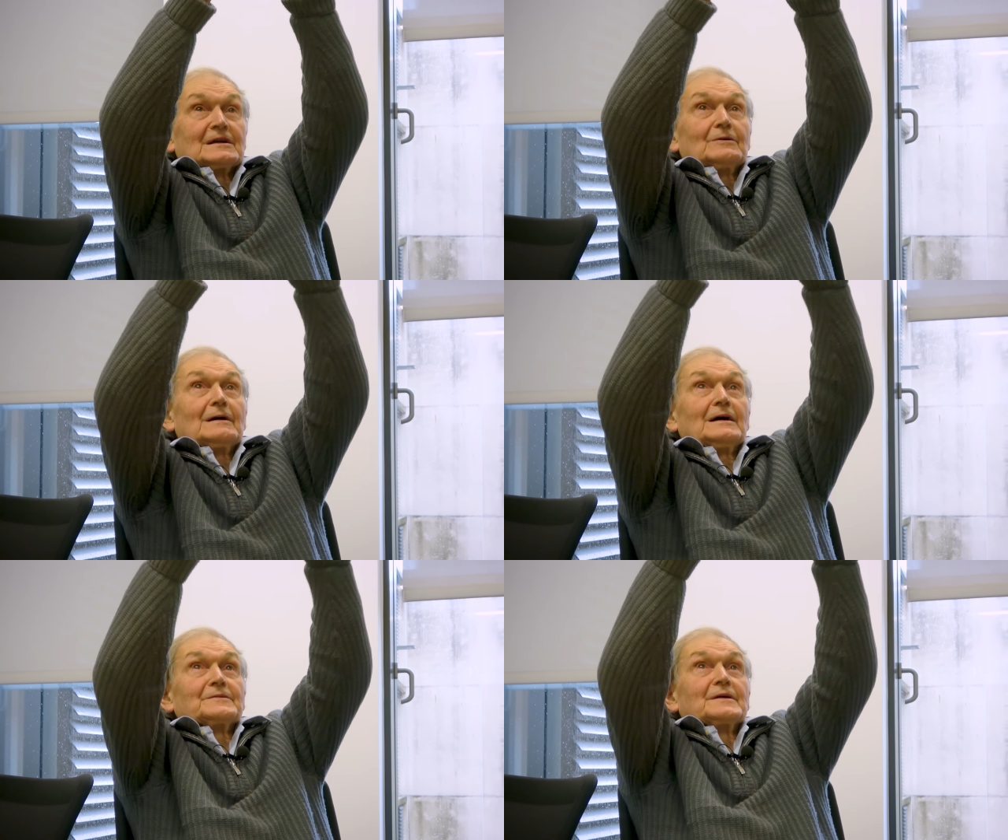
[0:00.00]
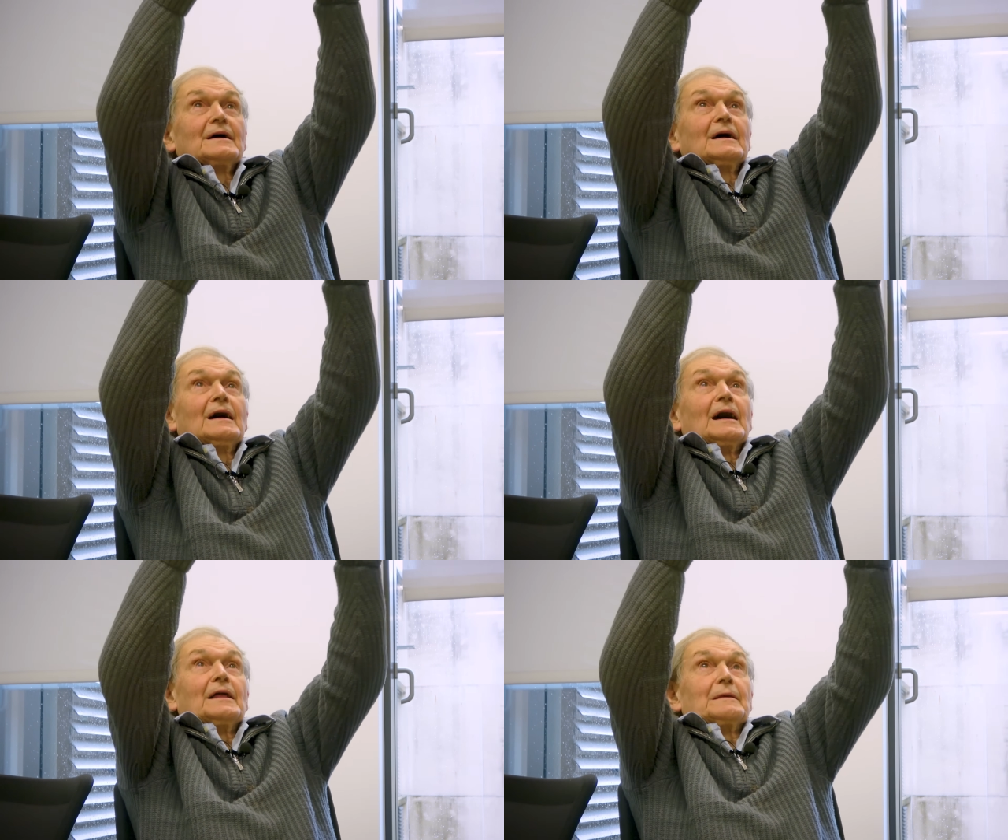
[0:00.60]
Go out
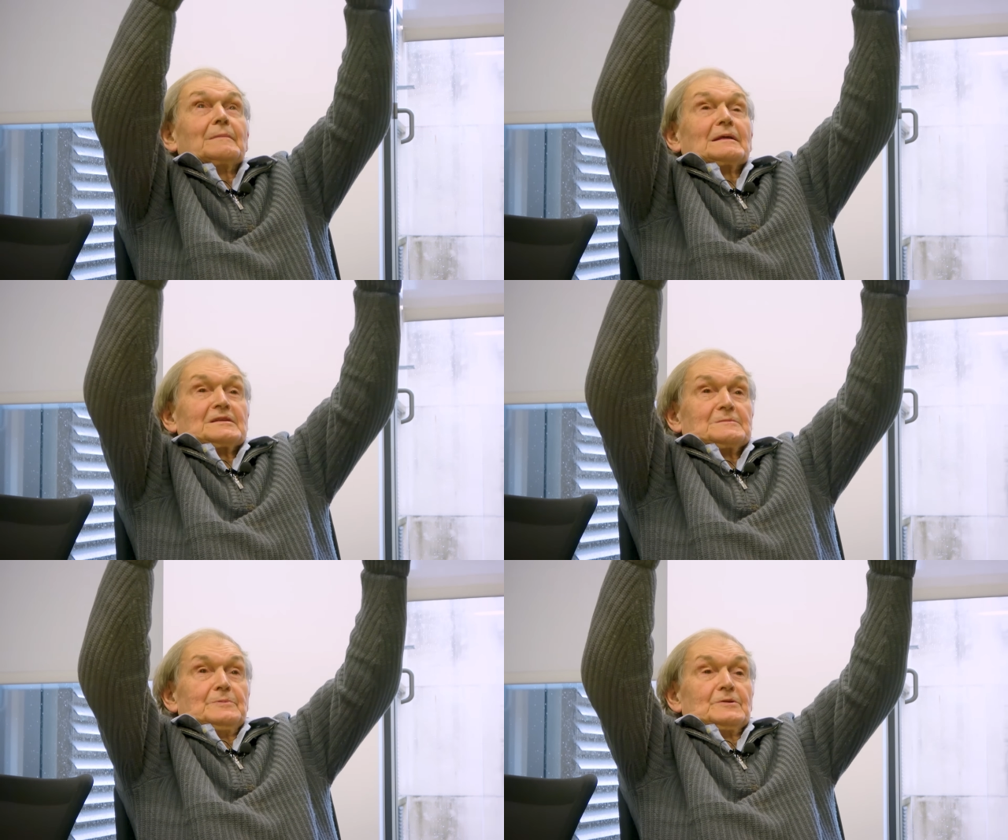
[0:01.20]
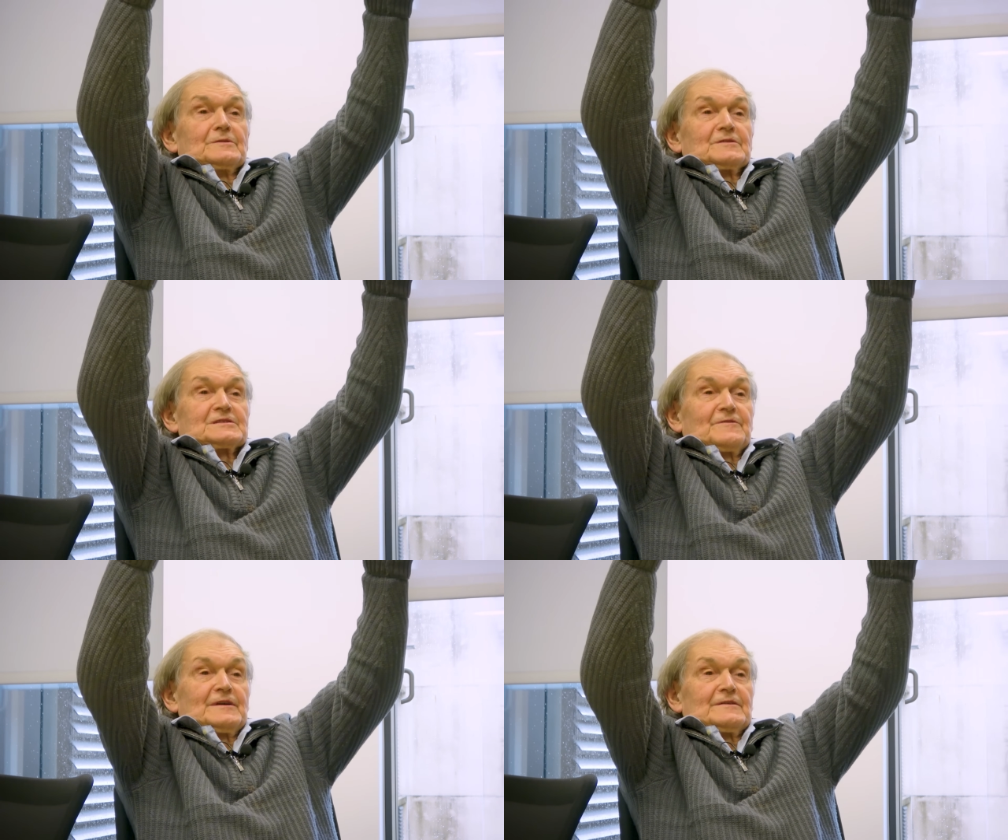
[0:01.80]
and they make this beautiful
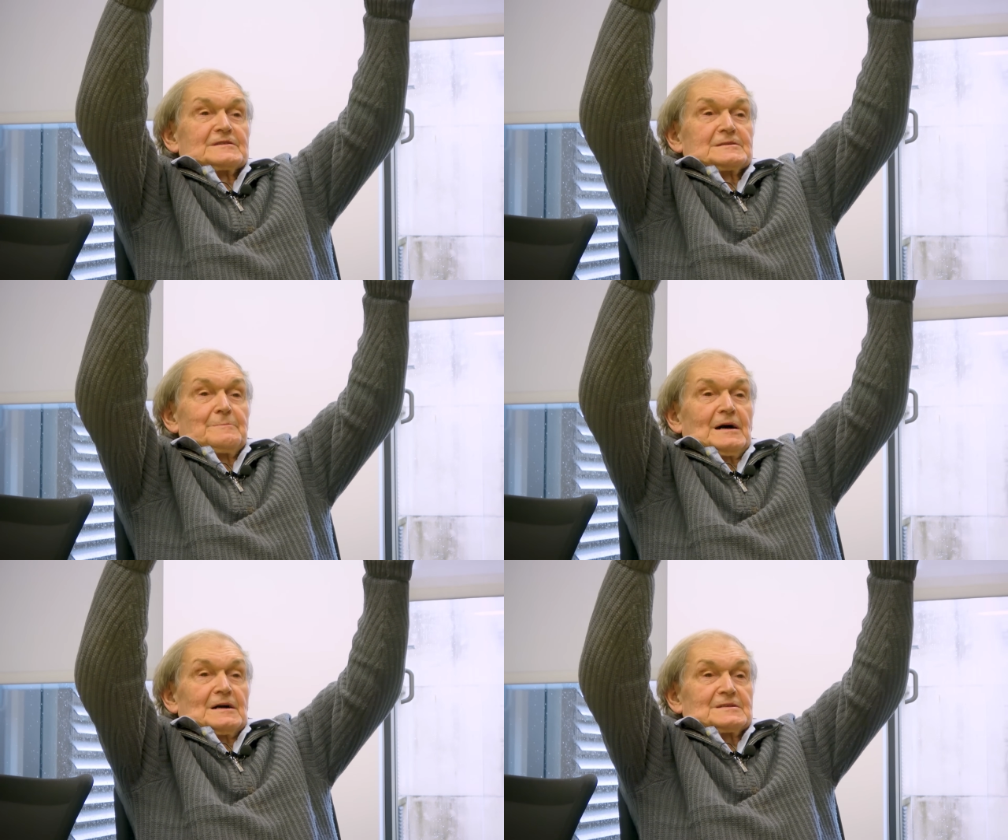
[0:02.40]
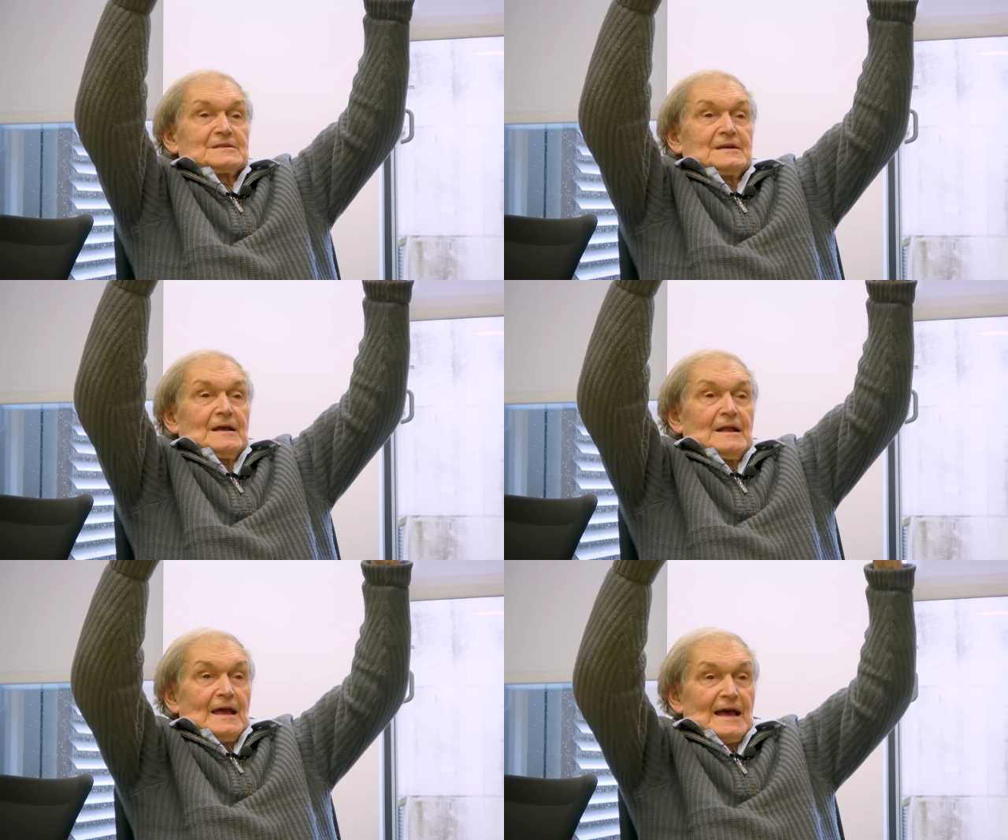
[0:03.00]
sphere of sparks.
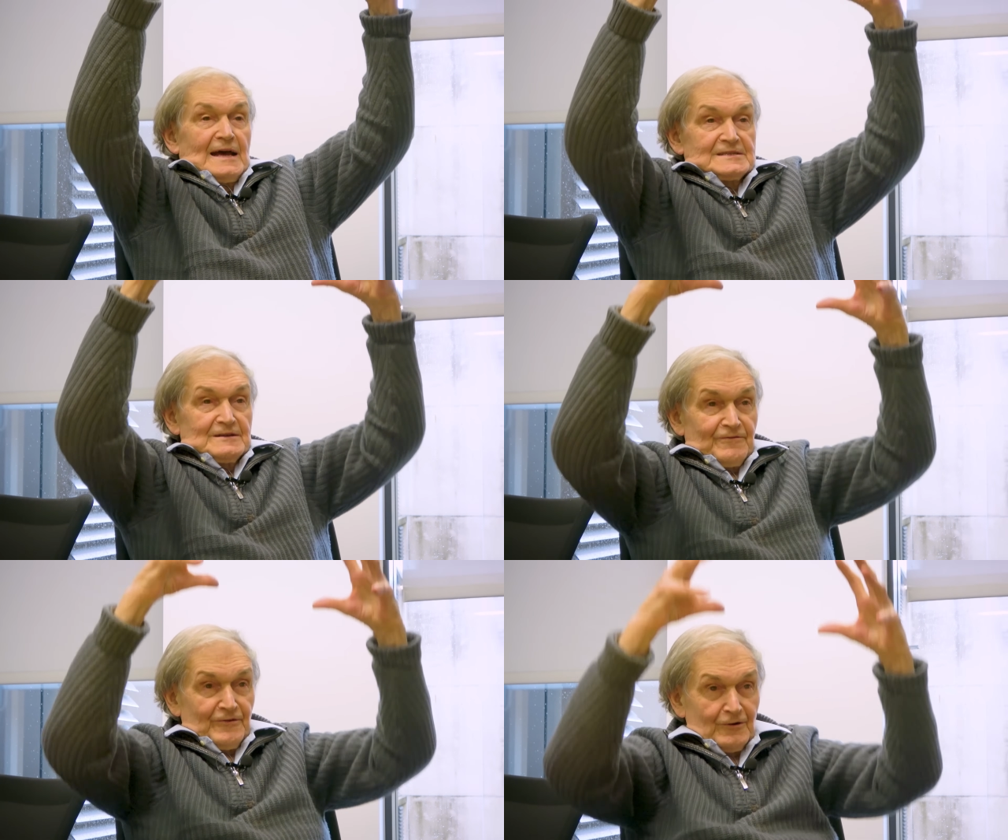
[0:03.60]
As it